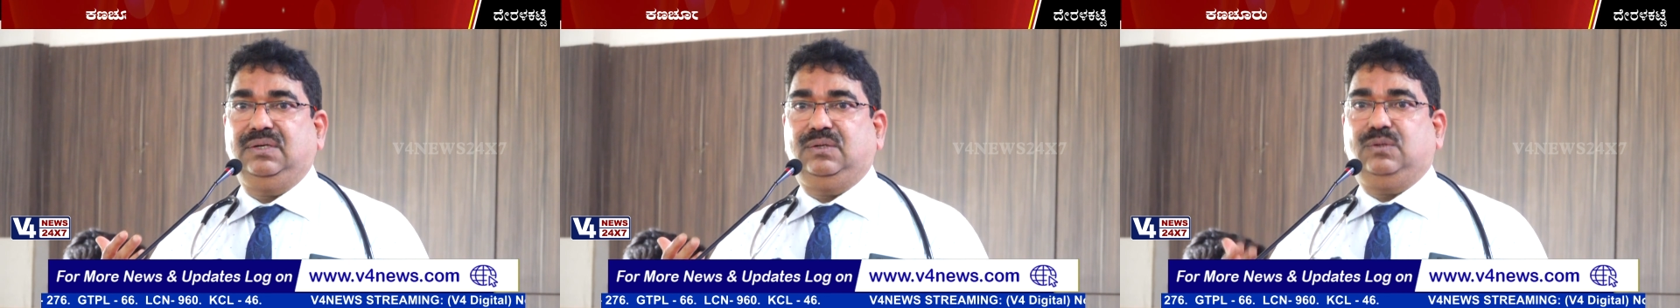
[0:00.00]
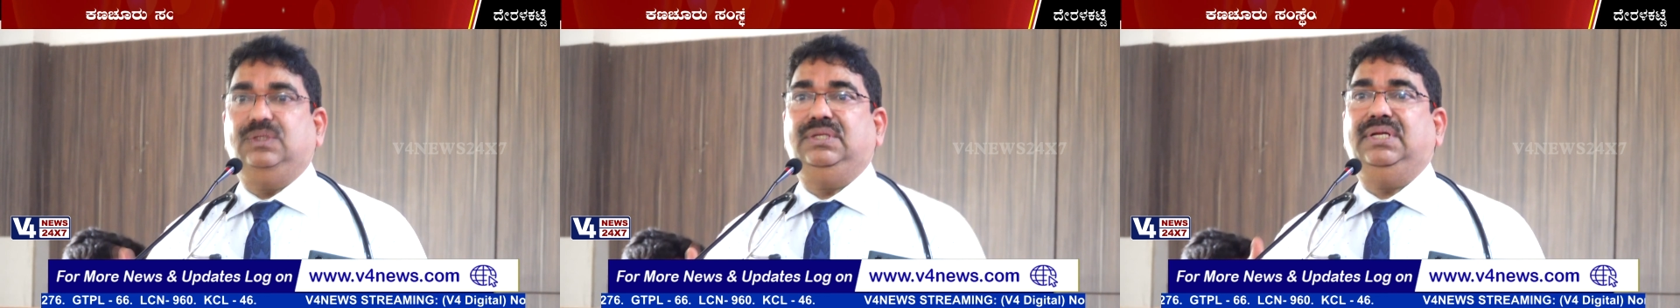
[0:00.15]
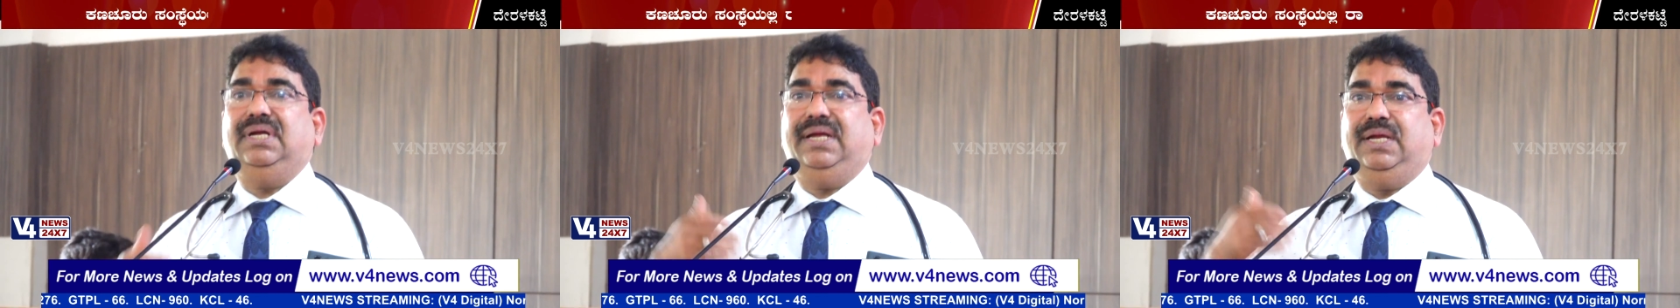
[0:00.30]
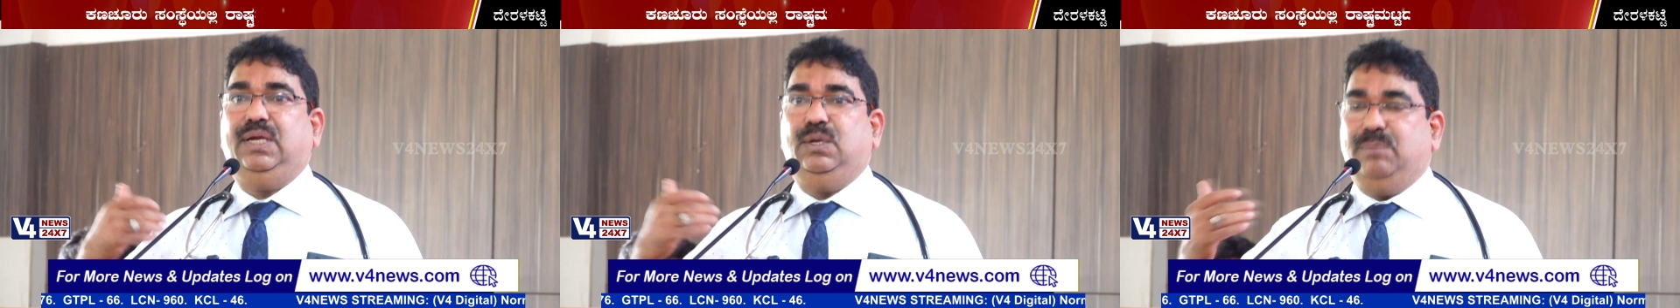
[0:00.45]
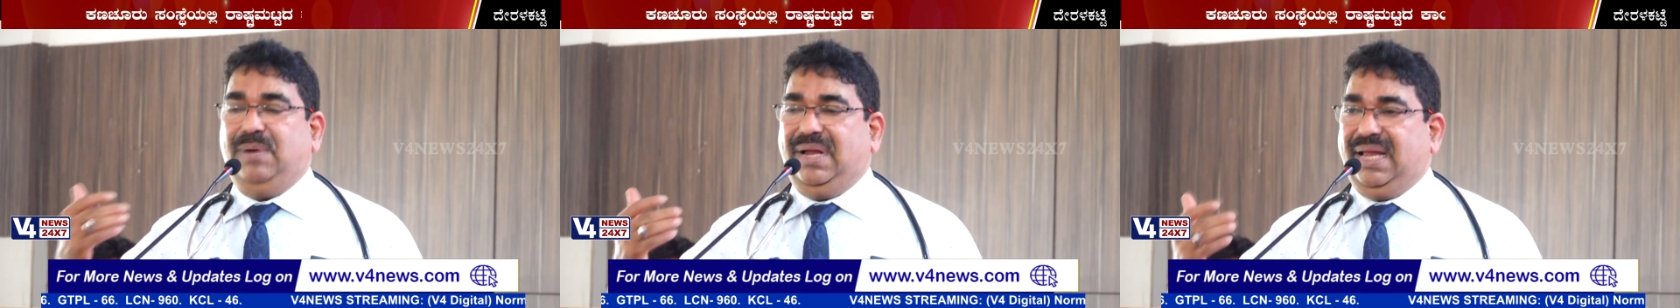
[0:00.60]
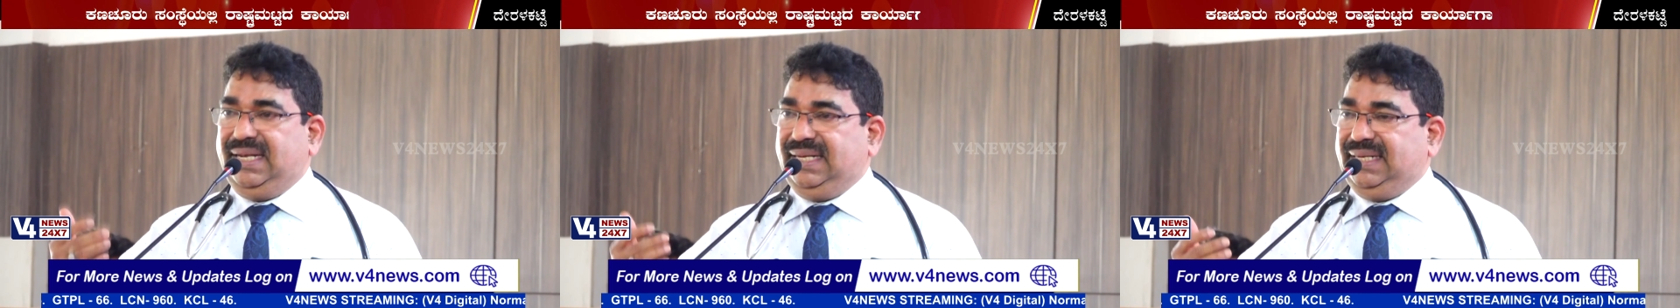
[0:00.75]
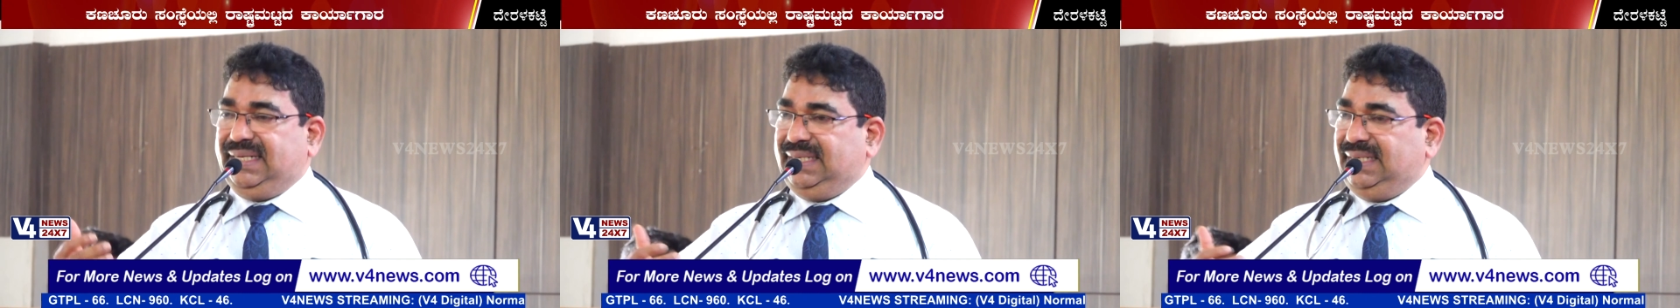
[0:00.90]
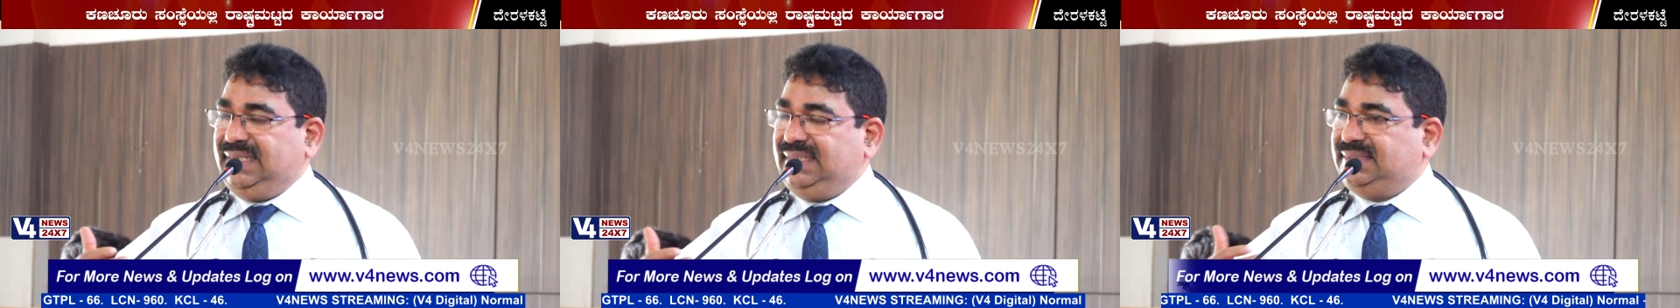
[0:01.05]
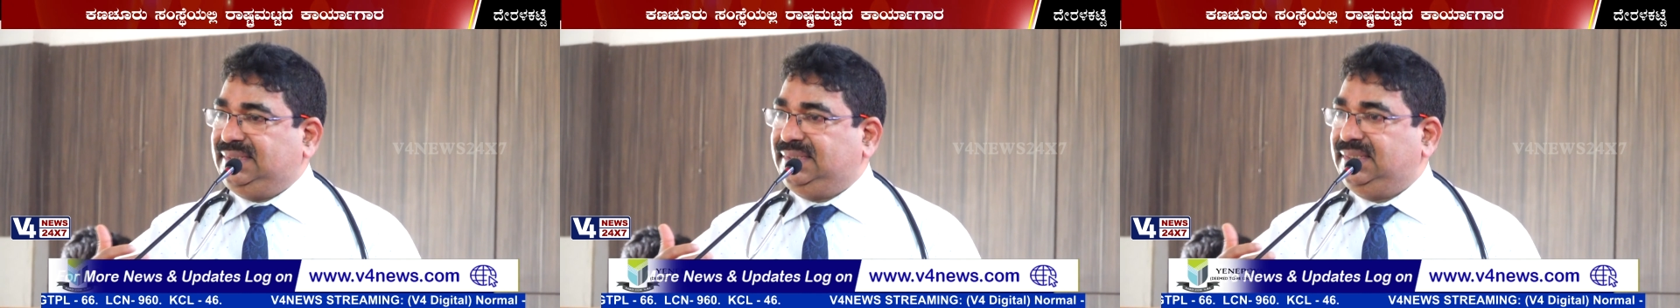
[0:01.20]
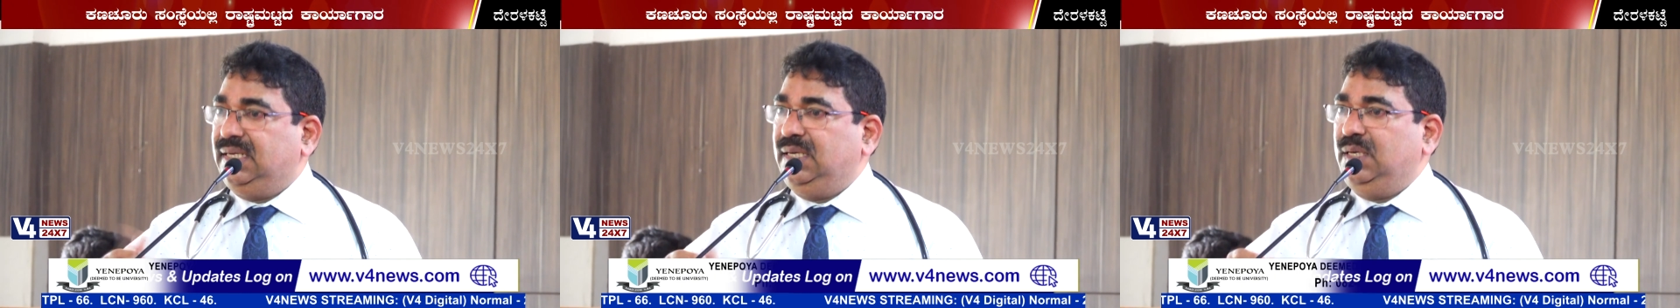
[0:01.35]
to the humanity's